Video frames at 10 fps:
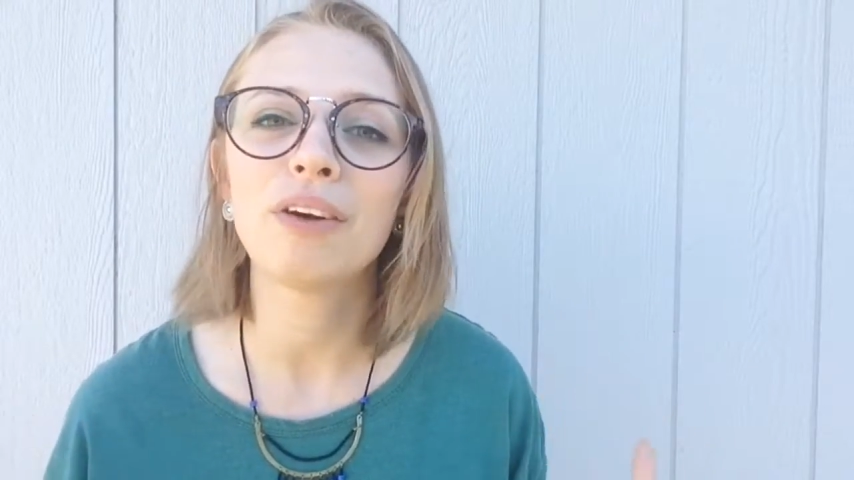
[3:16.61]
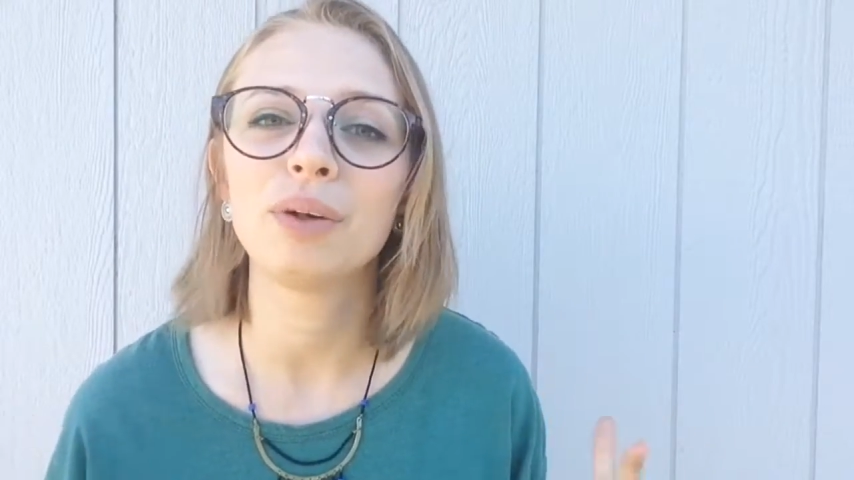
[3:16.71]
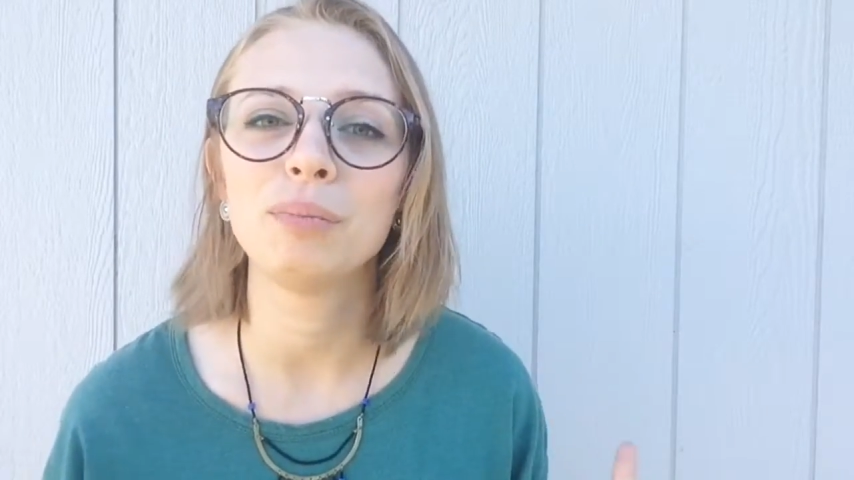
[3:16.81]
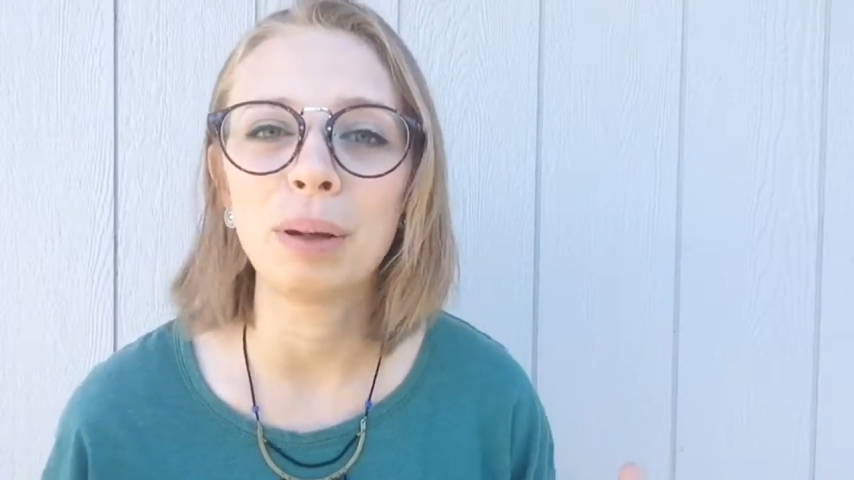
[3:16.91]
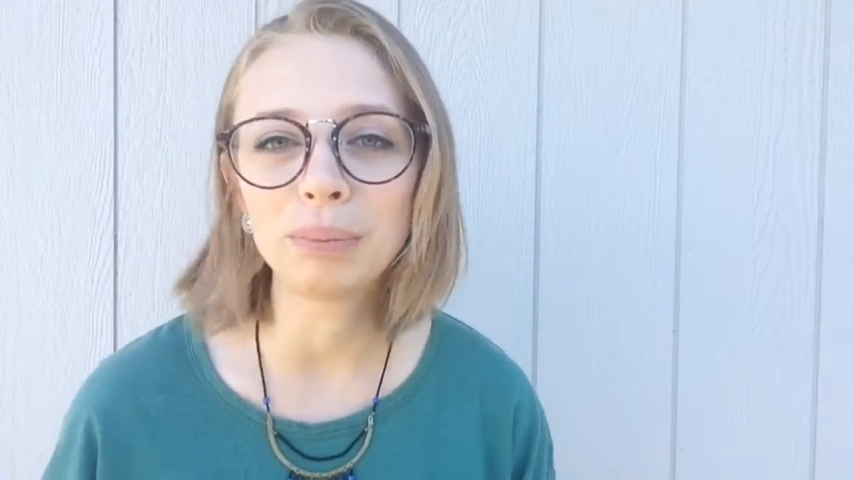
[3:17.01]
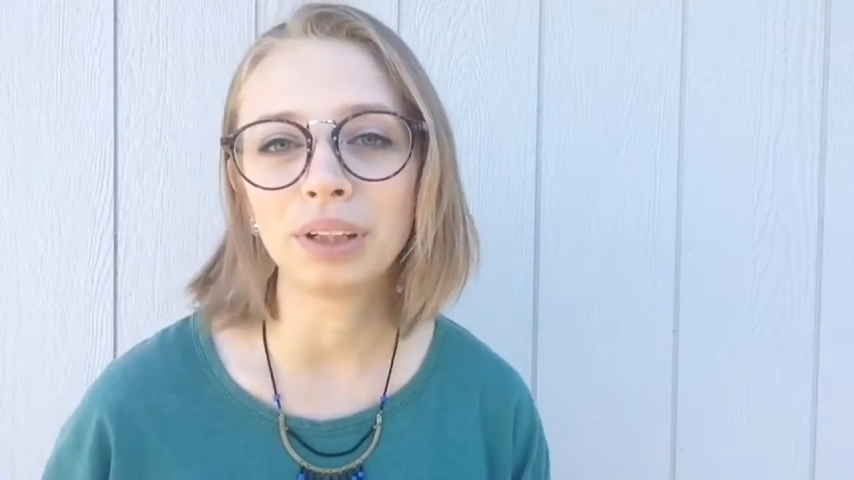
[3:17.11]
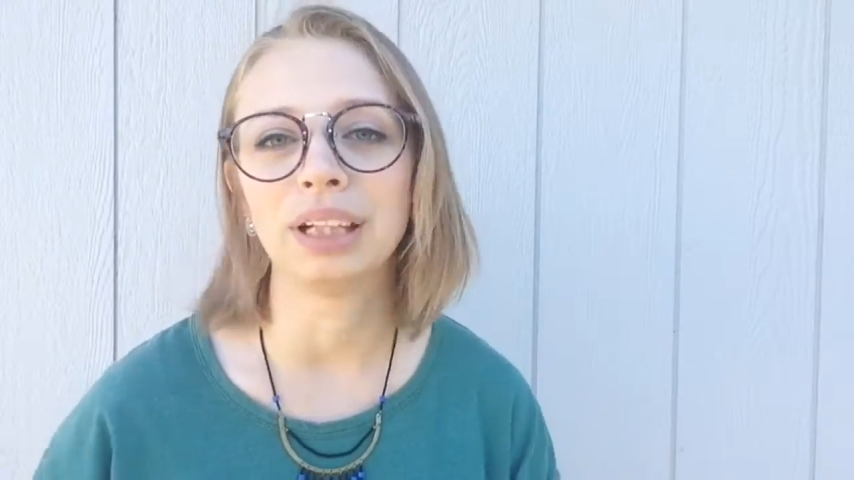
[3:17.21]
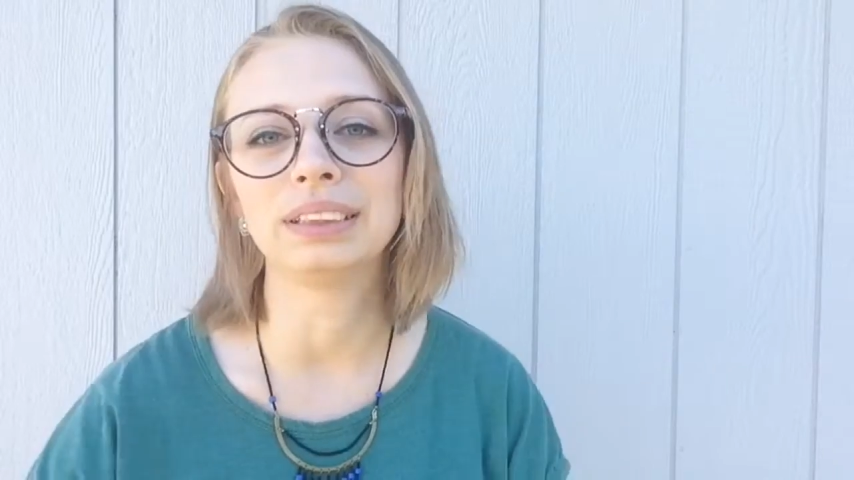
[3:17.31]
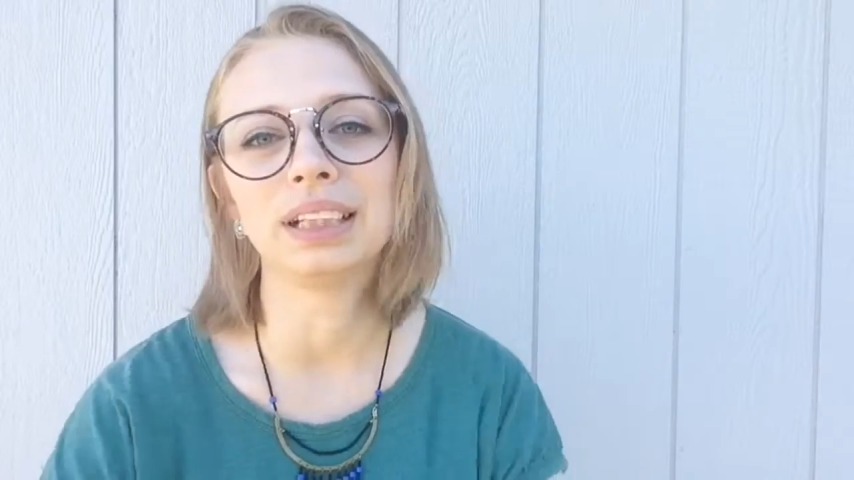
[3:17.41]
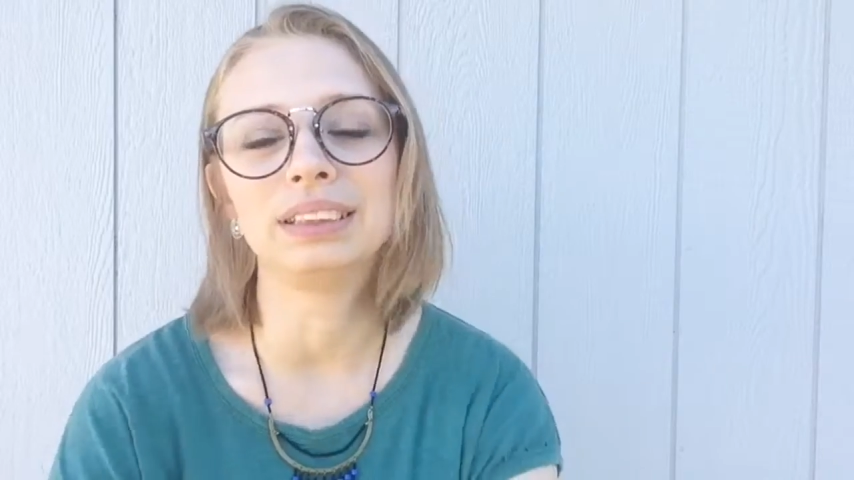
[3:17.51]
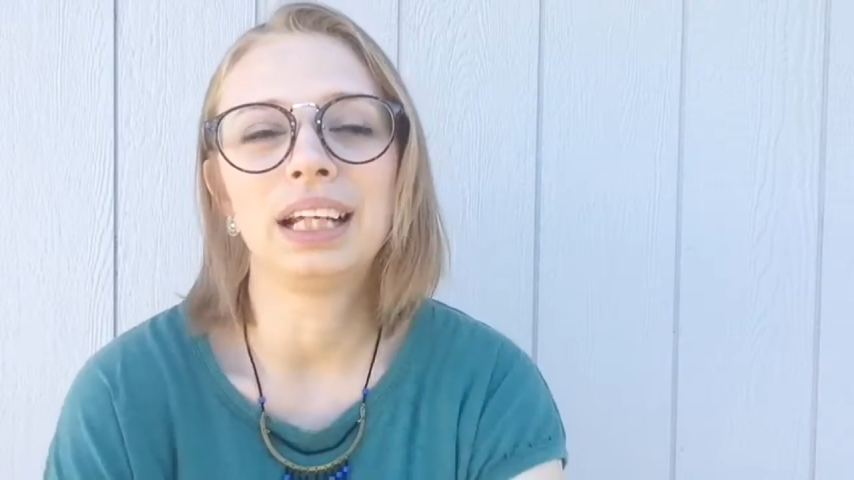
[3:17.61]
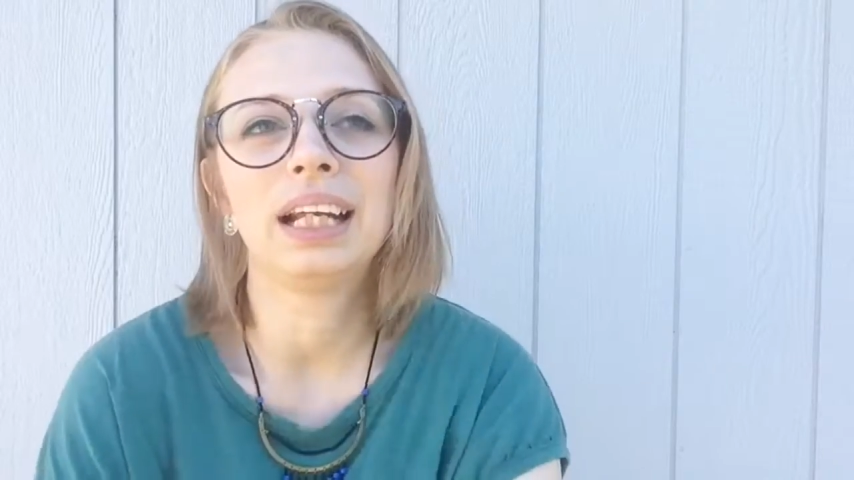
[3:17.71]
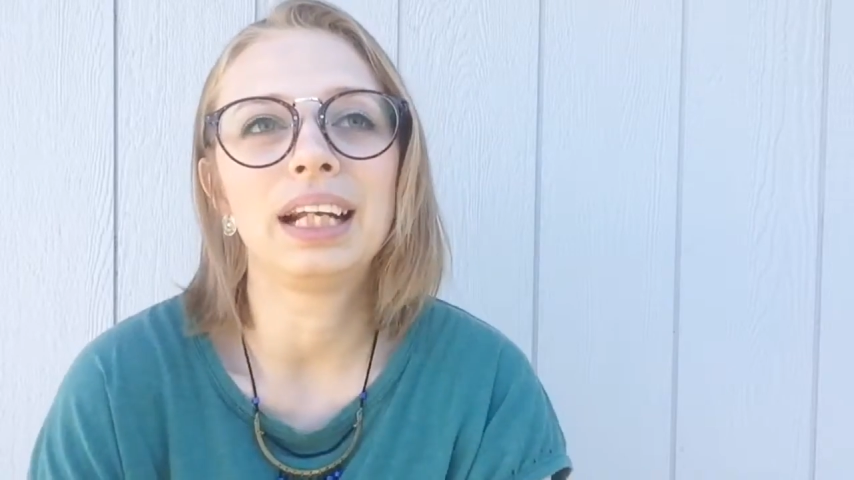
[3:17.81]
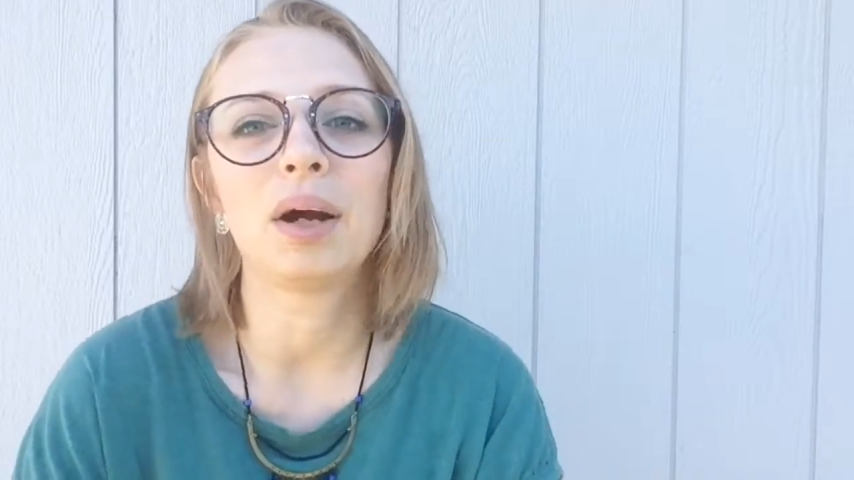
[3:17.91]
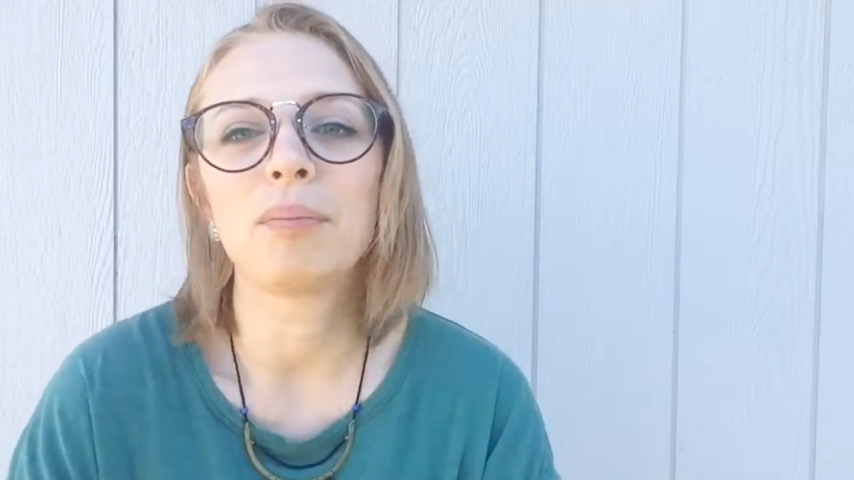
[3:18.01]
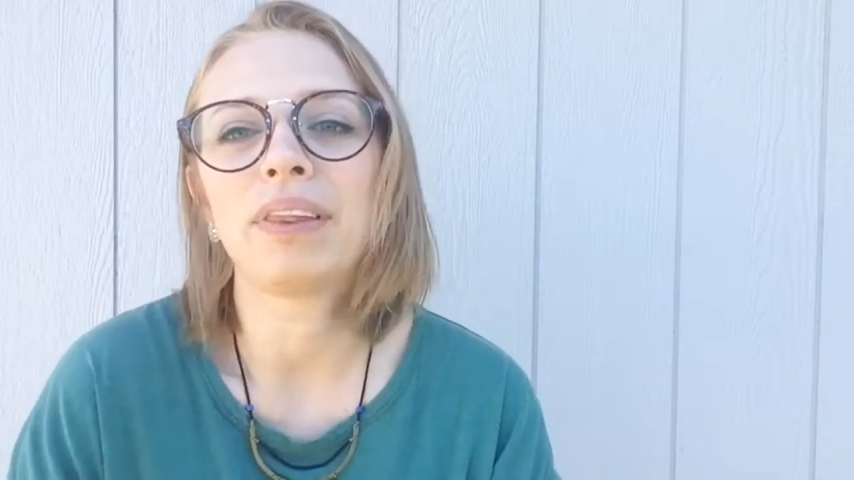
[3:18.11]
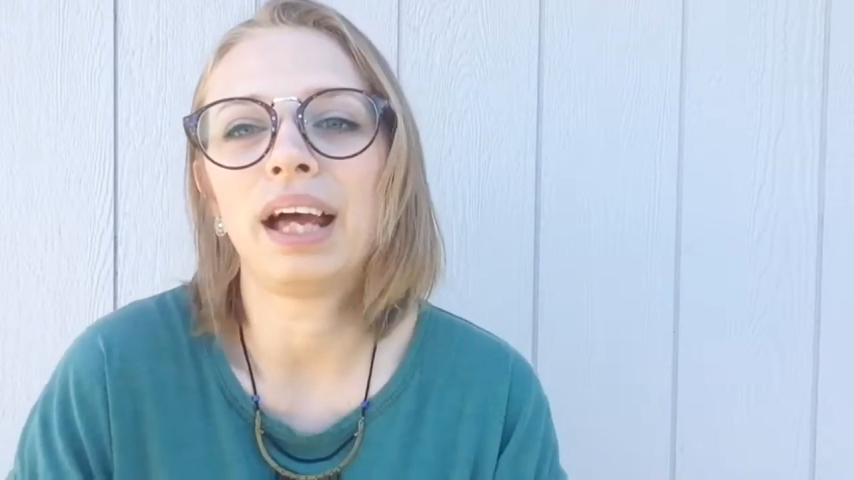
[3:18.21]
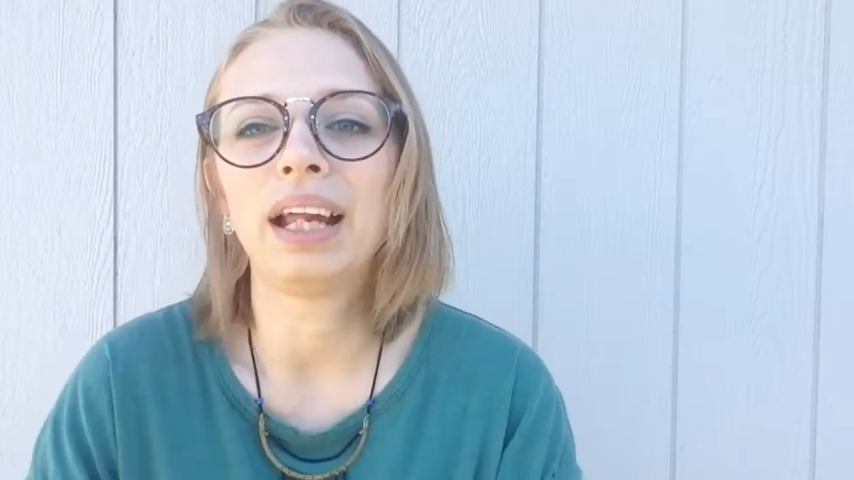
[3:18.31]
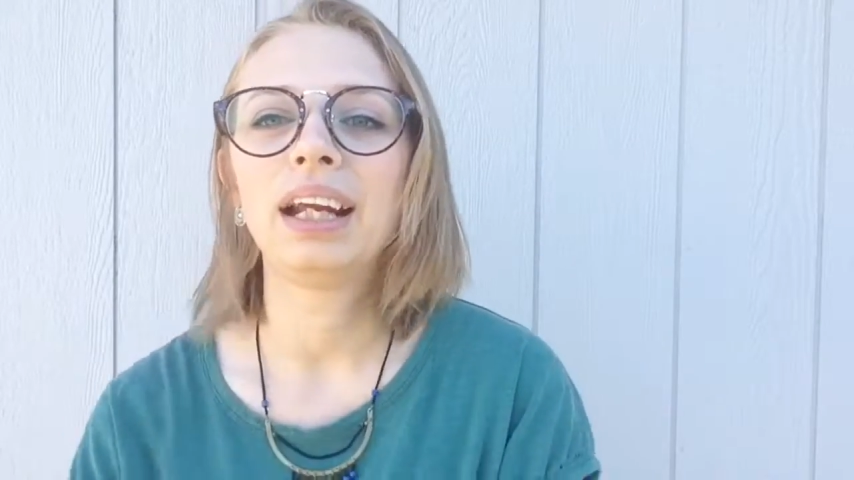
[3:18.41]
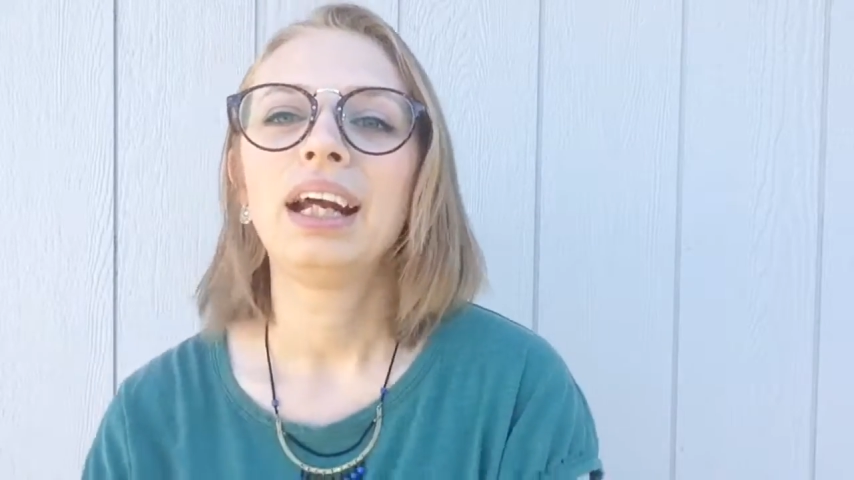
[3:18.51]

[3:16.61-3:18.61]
I remembered as I was setting up, that